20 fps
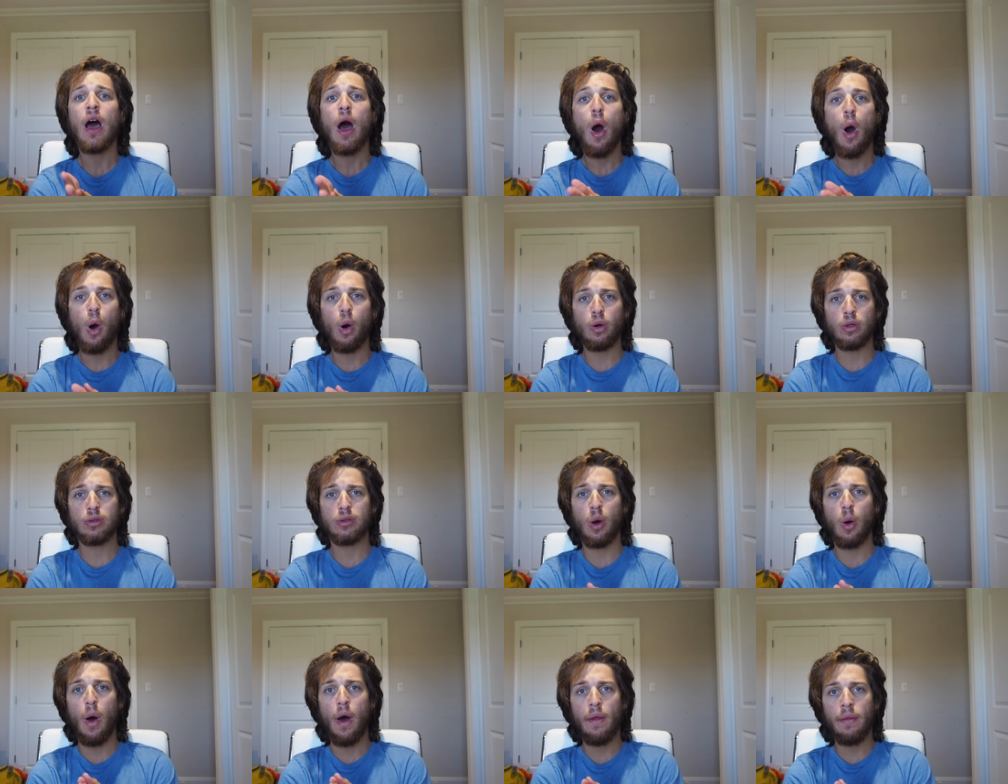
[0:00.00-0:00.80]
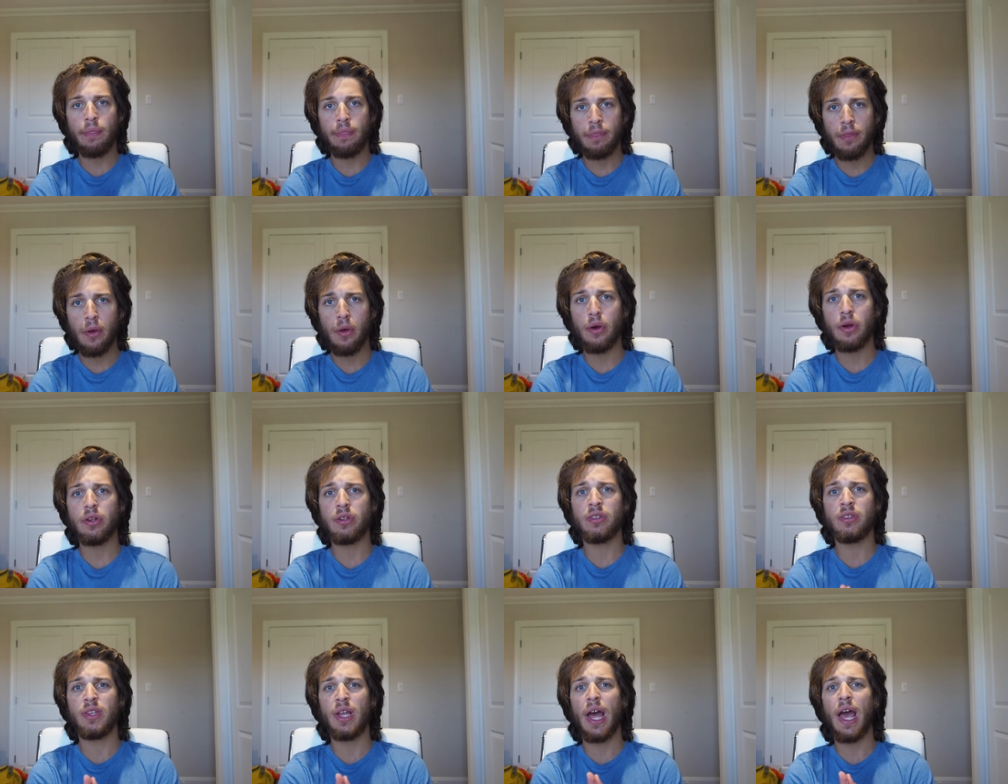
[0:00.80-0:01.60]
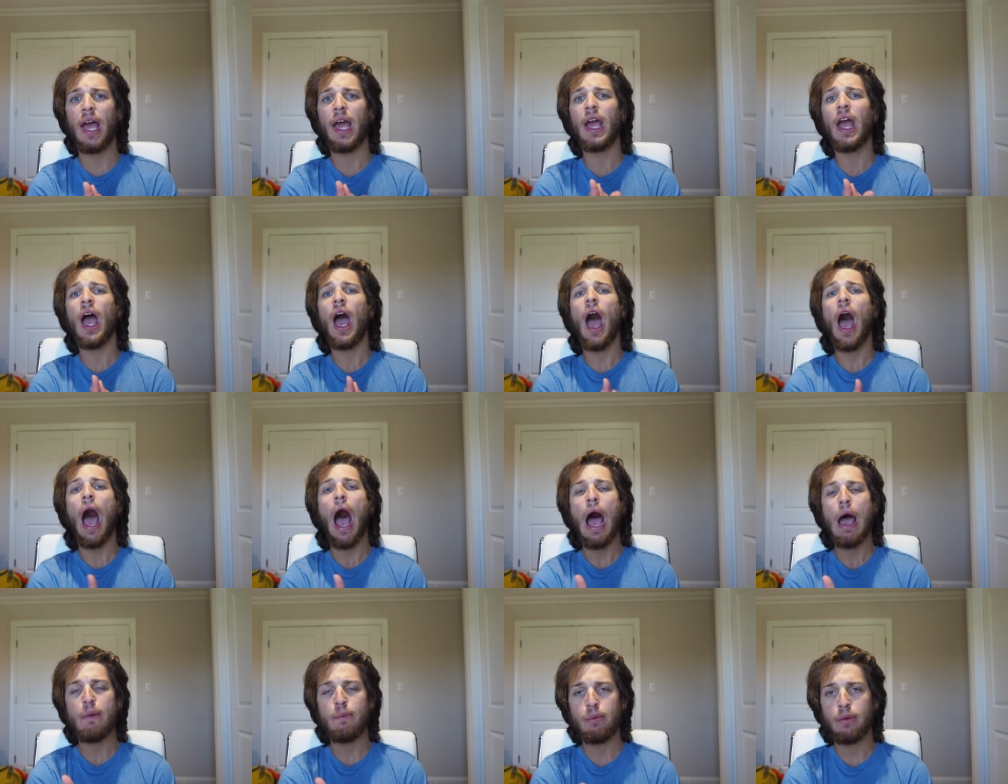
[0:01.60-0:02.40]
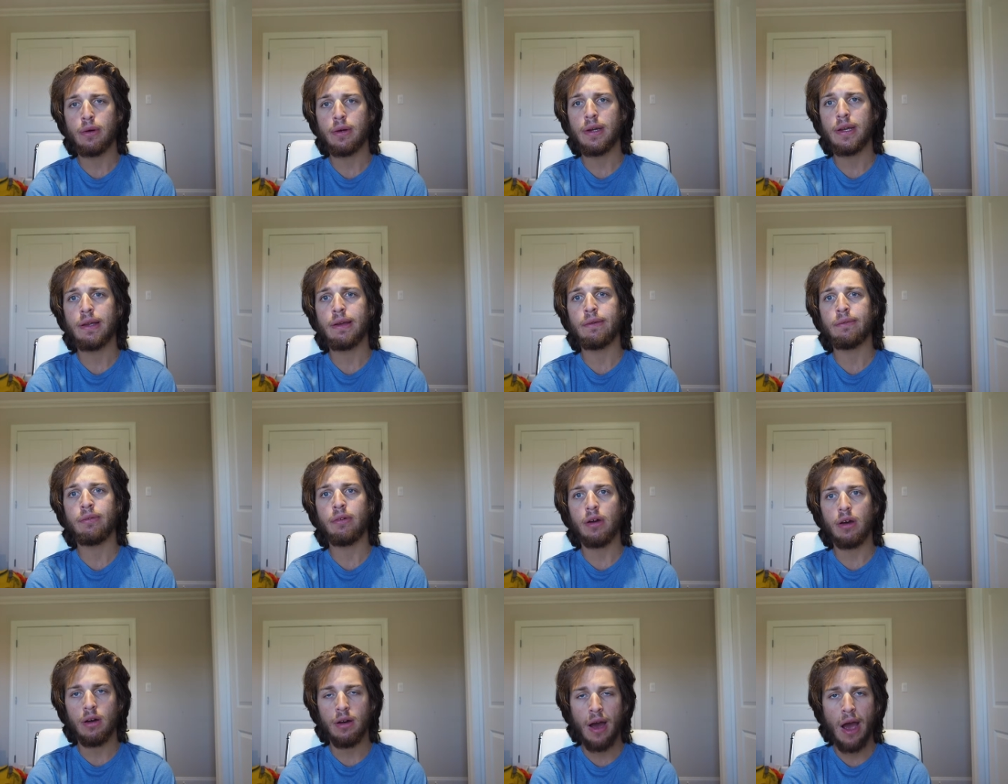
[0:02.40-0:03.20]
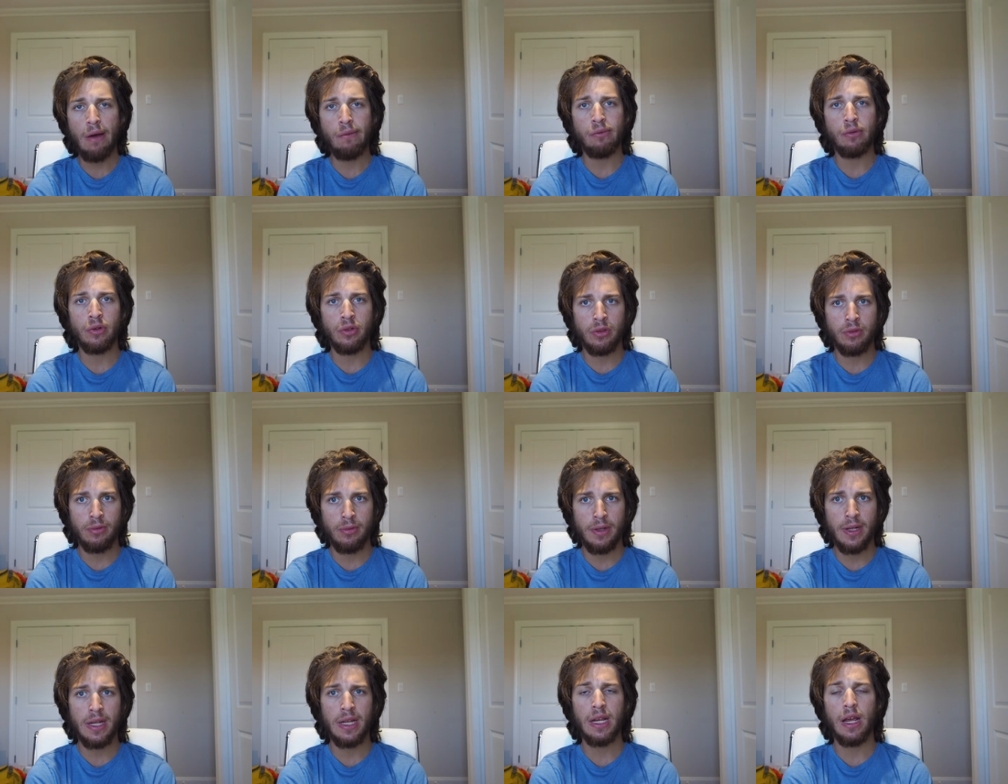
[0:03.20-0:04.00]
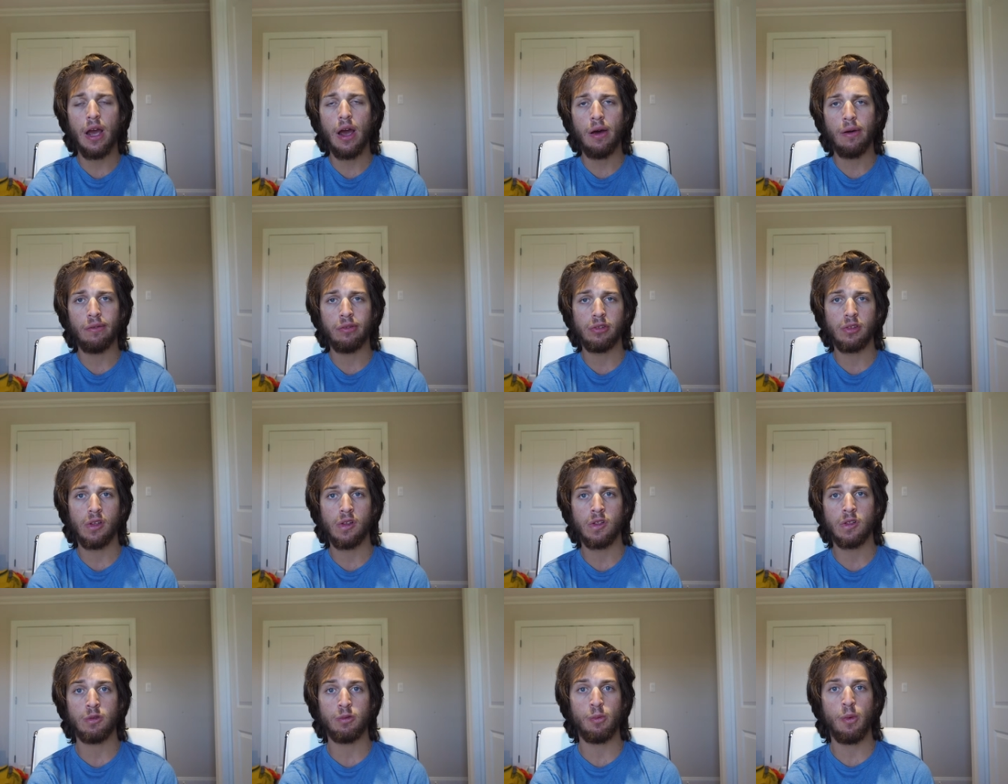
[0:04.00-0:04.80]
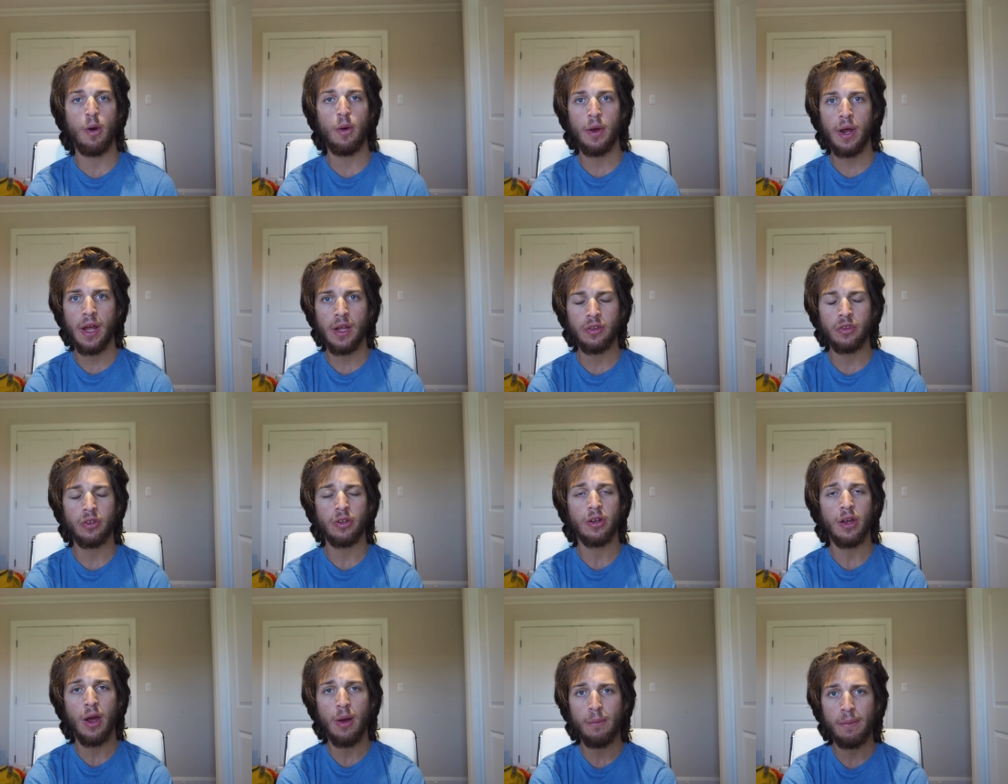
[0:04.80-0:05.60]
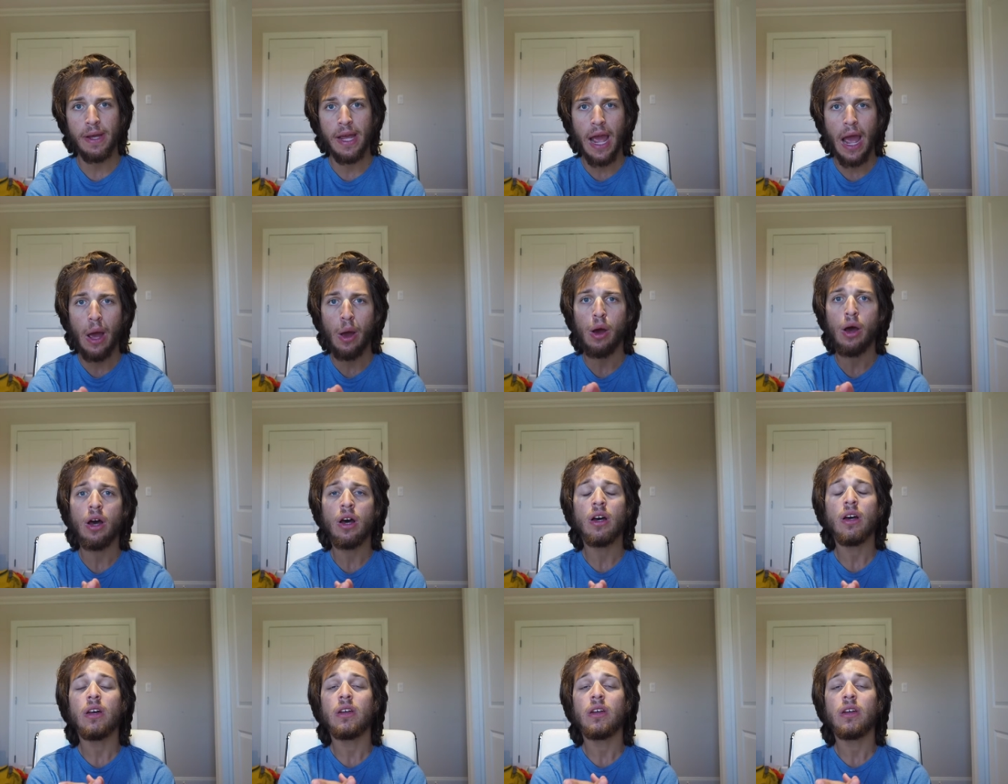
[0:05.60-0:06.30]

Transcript: Also on Thursday I believe level three of the Smokeheads are coming out,